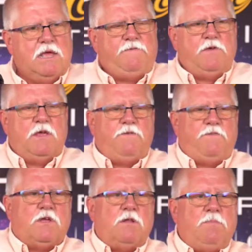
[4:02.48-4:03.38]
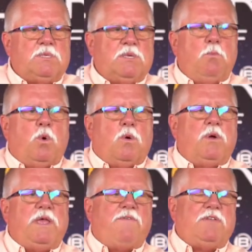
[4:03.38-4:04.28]
If right, you, if right. You're going to be right. somewhere
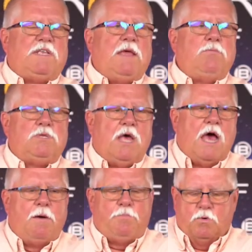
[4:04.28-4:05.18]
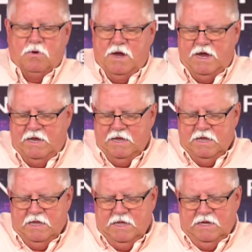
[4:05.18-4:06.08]
where you have a tabletop or a,
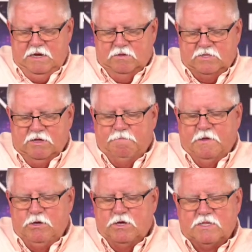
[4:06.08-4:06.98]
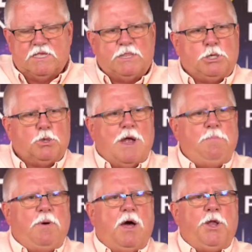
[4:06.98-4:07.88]
you know, something you can set the, the,
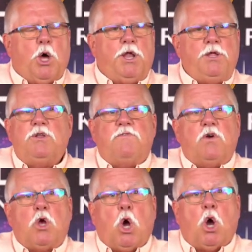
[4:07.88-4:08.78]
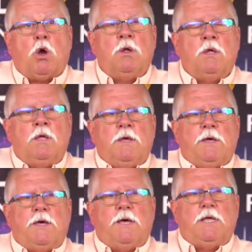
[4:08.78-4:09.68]
tripod ground. on, hood of a car.
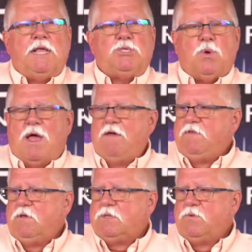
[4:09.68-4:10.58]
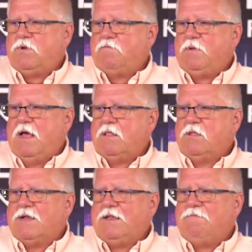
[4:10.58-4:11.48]
Uh, that's where I've used it when I've been out
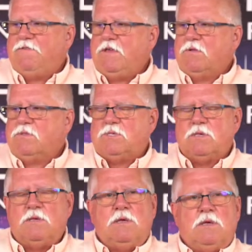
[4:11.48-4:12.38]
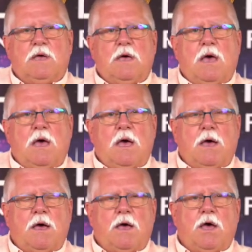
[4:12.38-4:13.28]
looking in fields
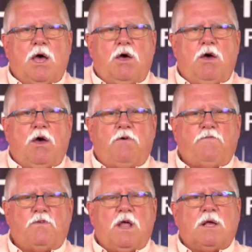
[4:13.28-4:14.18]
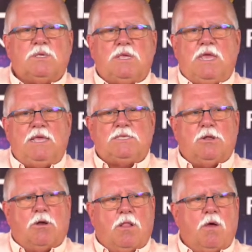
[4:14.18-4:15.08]
uh, for ducks and geese,
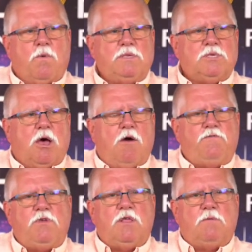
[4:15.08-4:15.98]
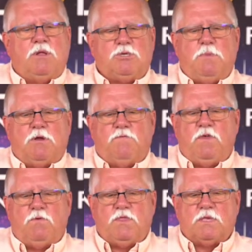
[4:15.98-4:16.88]
they're a long ways off. You get a much better
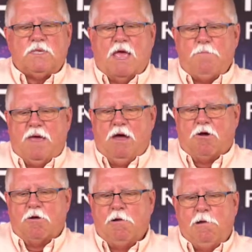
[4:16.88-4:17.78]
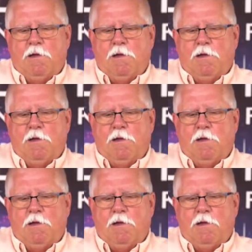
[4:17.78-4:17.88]
view with this high power.